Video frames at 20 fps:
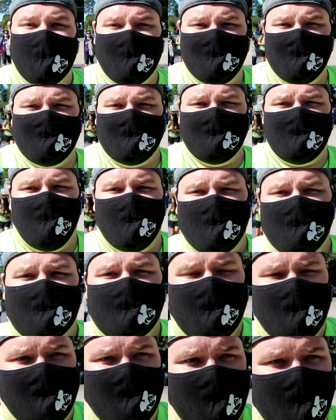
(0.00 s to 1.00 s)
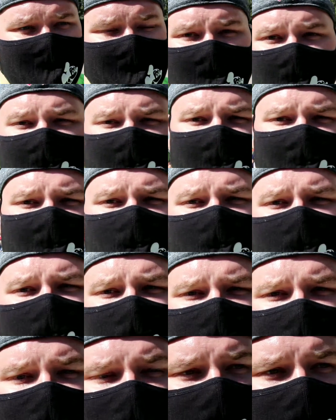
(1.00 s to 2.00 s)
I did just want to state, I didn't film
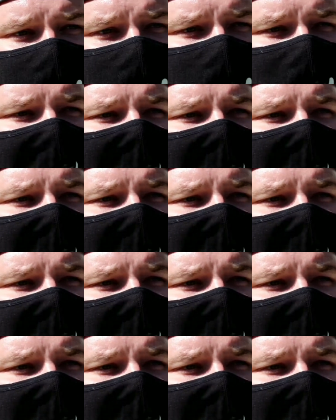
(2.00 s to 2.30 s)
Pinocchio